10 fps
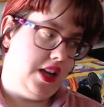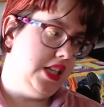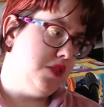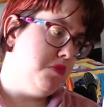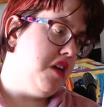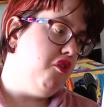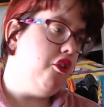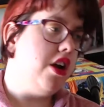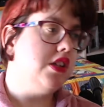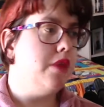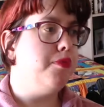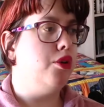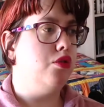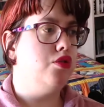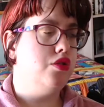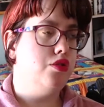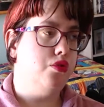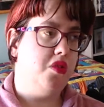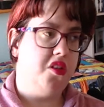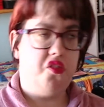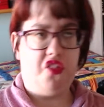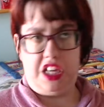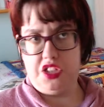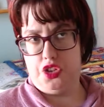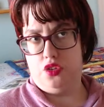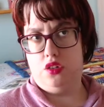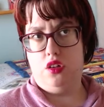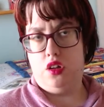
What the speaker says: It's my first approach to non-fiction